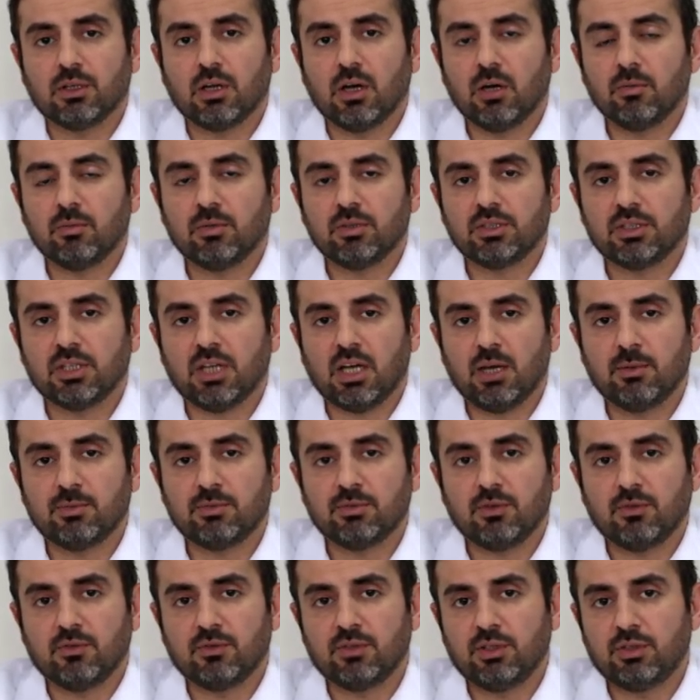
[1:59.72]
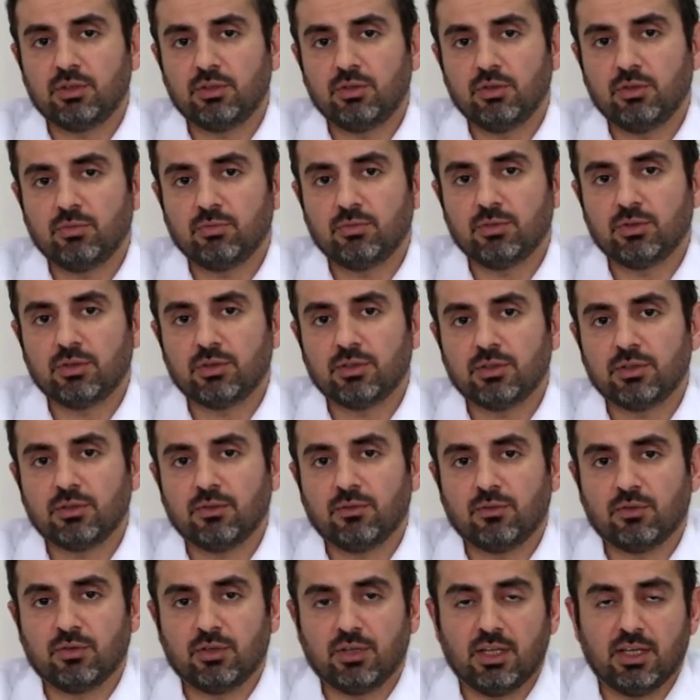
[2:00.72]
common types of the tumor,
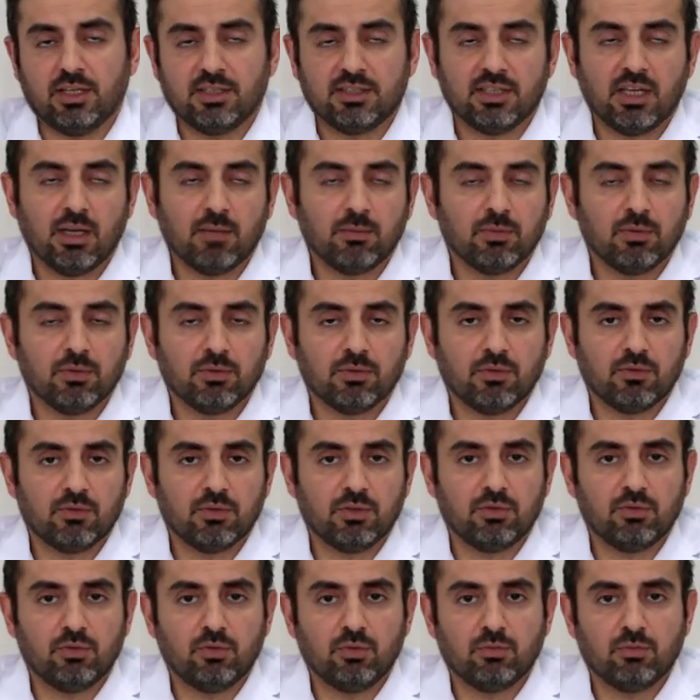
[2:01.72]
for examples of the